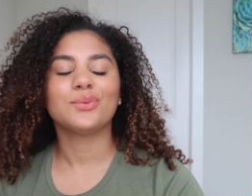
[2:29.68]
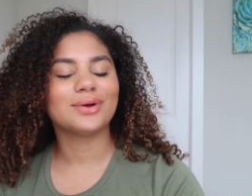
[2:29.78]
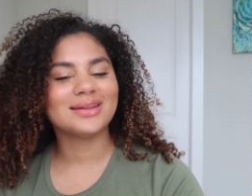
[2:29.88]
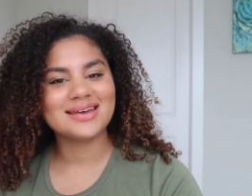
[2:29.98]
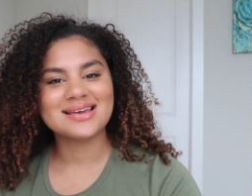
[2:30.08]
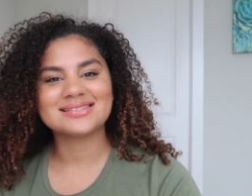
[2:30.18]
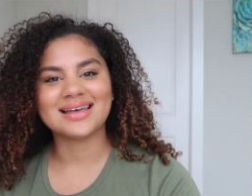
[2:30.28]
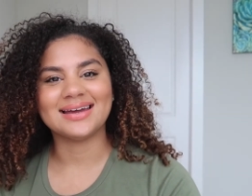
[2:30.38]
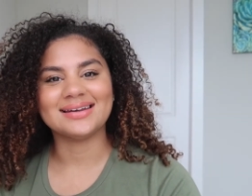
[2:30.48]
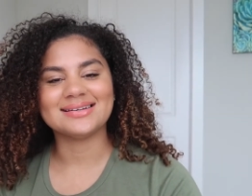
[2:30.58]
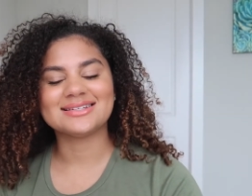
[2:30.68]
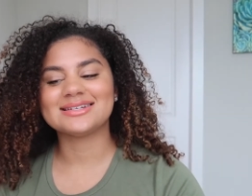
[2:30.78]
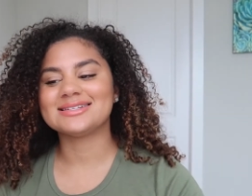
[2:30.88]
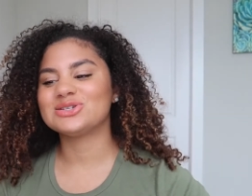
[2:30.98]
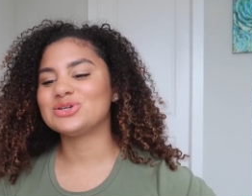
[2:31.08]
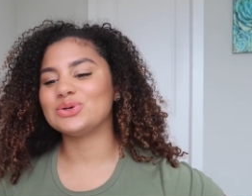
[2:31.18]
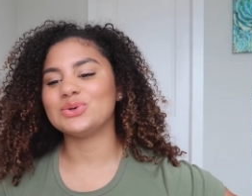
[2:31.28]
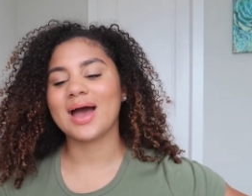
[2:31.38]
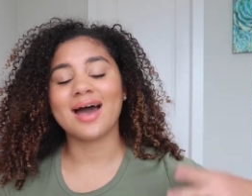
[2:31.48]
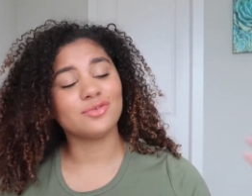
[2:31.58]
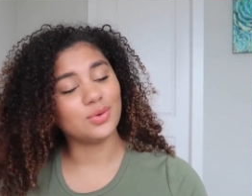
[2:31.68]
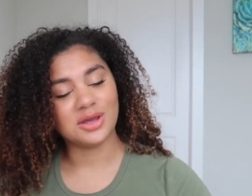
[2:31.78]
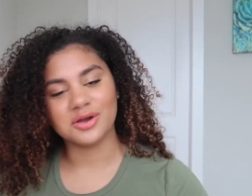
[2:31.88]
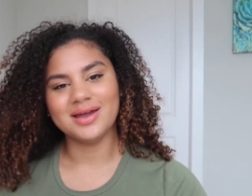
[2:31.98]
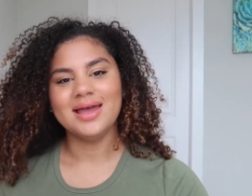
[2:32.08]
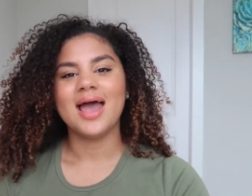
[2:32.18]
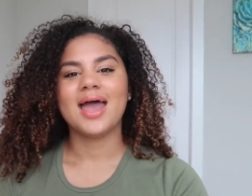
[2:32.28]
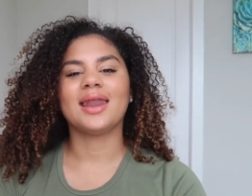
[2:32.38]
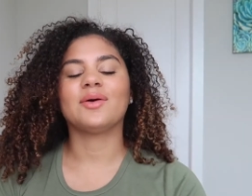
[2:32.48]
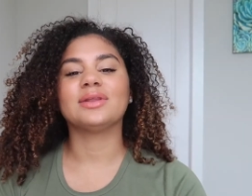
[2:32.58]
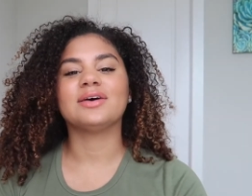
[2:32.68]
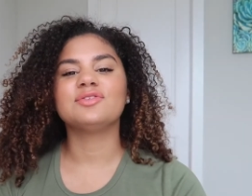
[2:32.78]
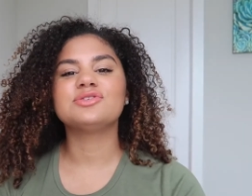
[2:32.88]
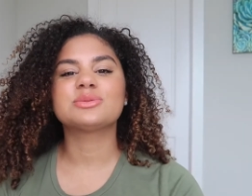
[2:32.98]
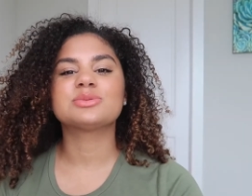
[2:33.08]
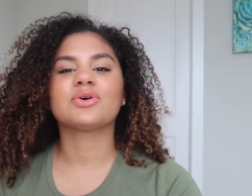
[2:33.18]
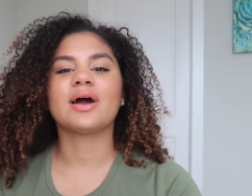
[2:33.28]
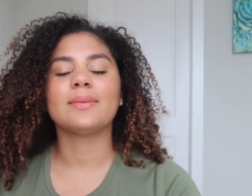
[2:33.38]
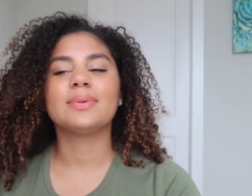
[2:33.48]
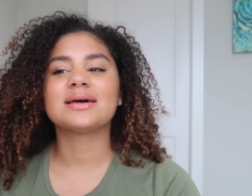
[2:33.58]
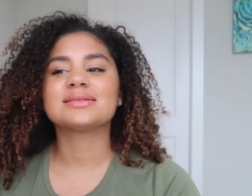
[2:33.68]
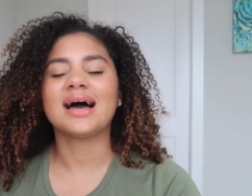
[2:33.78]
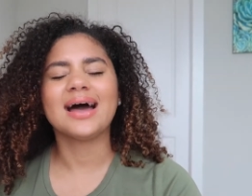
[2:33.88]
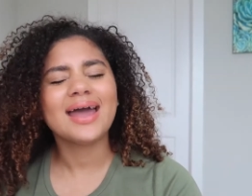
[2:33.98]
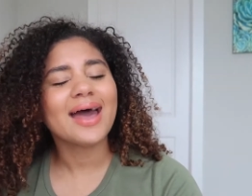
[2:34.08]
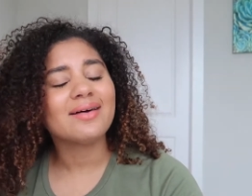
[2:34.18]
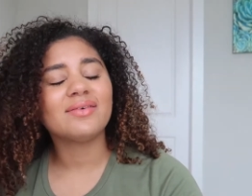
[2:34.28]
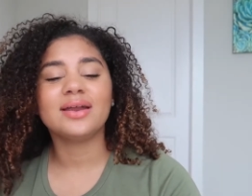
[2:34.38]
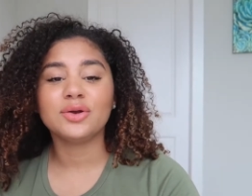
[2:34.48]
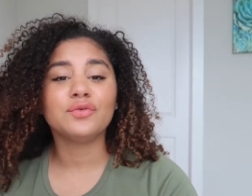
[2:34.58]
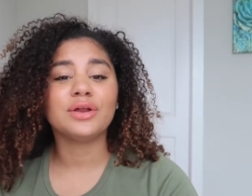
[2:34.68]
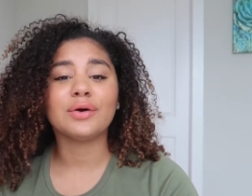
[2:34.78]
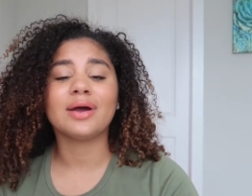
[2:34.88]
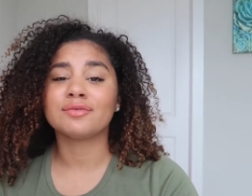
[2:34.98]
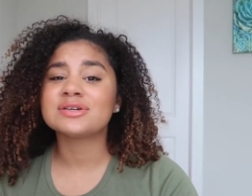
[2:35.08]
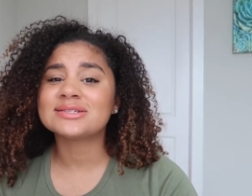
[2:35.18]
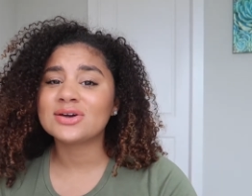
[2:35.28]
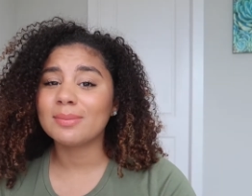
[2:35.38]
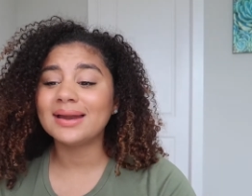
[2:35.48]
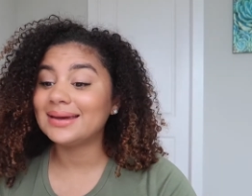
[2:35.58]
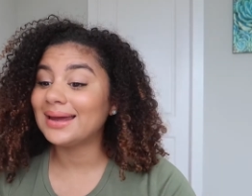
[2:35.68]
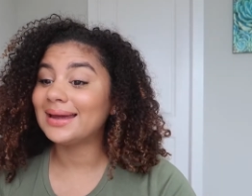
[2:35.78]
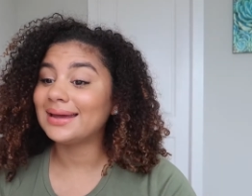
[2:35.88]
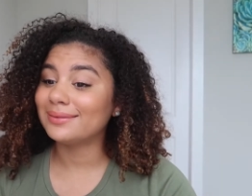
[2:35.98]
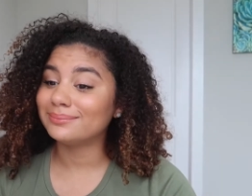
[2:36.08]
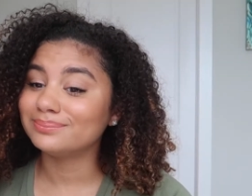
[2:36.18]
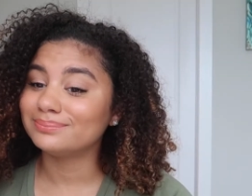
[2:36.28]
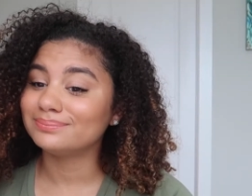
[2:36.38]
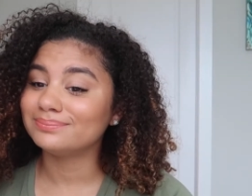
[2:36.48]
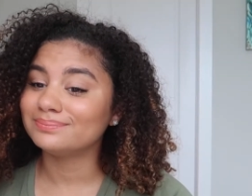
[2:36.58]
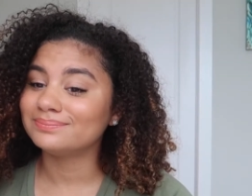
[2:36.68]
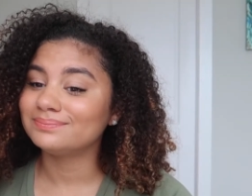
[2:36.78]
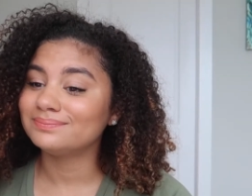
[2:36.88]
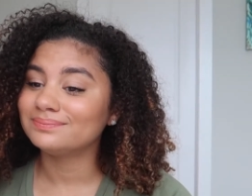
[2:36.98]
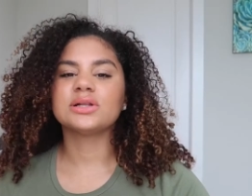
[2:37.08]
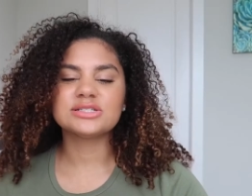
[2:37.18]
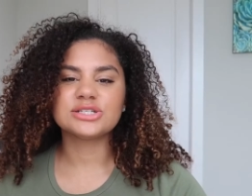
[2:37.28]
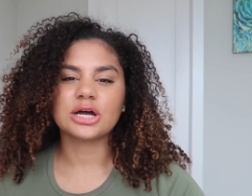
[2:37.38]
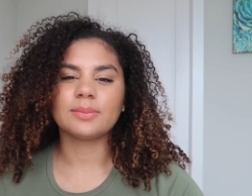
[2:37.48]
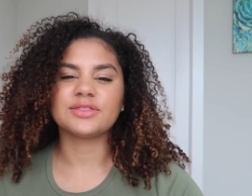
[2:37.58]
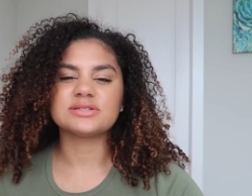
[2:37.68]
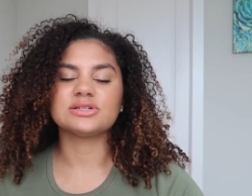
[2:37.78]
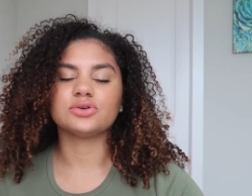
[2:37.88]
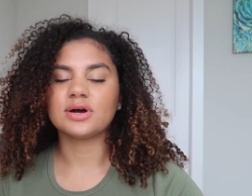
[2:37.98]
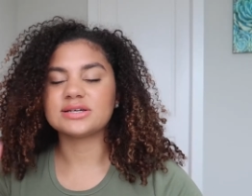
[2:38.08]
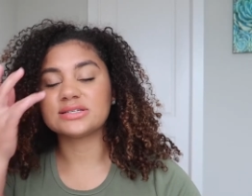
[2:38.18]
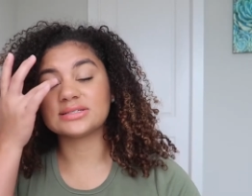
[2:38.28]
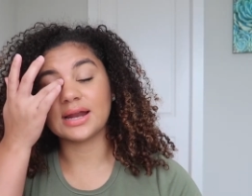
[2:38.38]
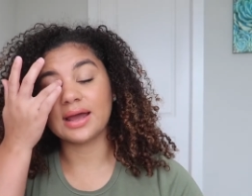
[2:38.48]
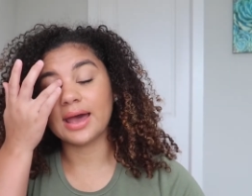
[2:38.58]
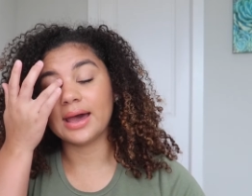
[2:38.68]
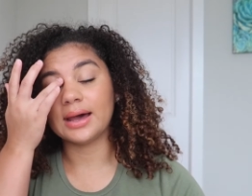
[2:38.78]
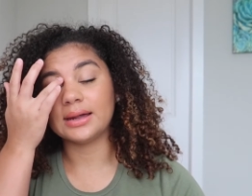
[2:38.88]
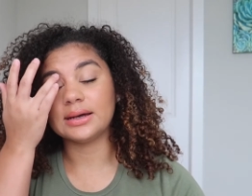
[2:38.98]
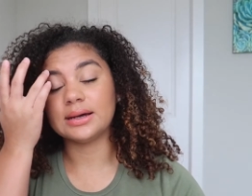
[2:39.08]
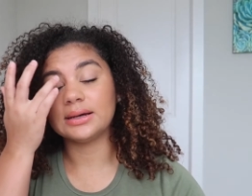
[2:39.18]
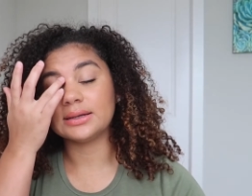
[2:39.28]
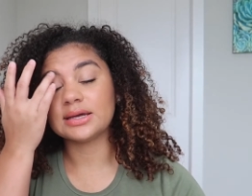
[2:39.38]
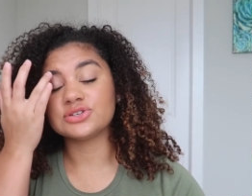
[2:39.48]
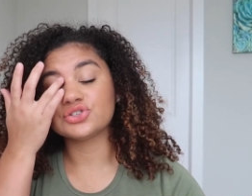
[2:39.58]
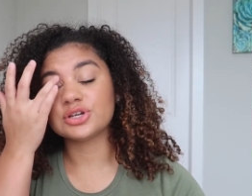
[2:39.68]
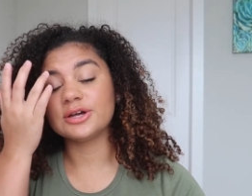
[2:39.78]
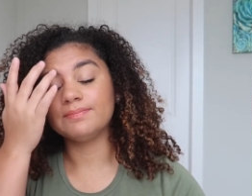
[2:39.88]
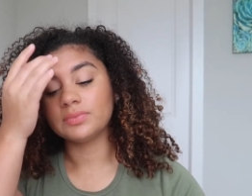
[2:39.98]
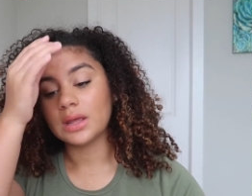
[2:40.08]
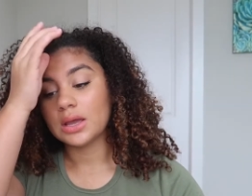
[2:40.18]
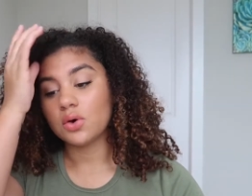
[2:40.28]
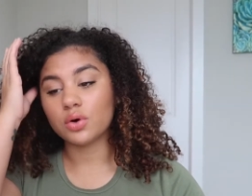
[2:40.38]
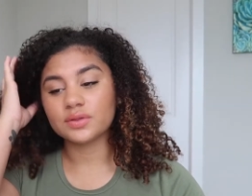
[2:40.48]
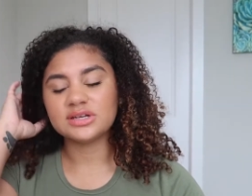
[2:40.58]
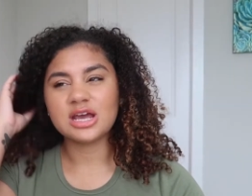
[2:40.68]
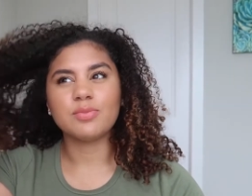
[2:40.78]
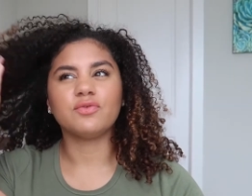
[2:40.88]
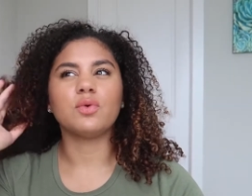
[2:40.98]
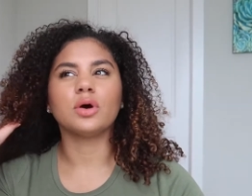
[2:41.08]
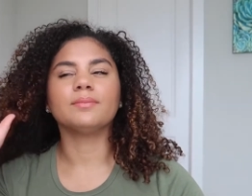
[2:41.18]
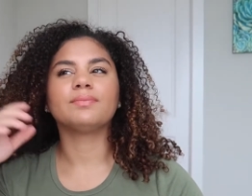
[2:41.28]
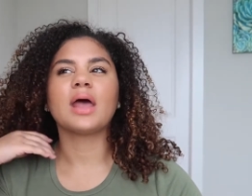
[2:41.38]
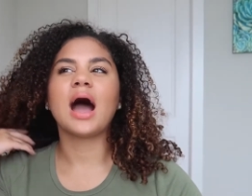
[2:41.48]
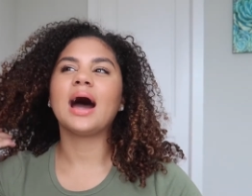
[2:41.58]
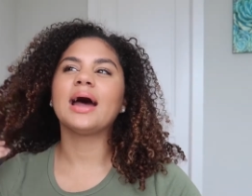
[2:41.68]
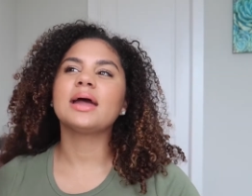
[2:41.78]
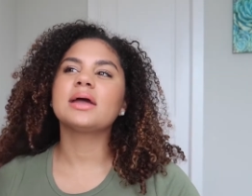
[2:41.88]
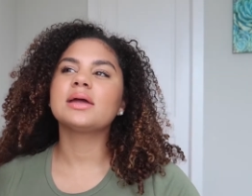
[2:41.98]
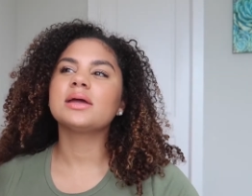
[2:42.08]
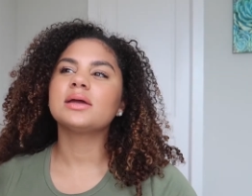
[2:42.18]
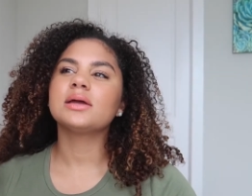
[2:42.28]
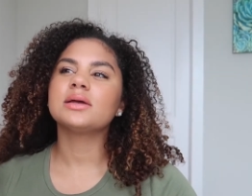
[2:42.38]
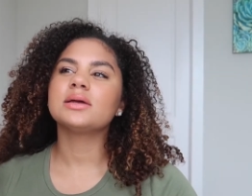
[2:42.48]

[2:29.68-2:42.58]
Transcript: really excited to have you here and I would love you subscribe because I have a new video every single Monday. So let's talk about this little crisis that I had uh, yesterday or the day before. I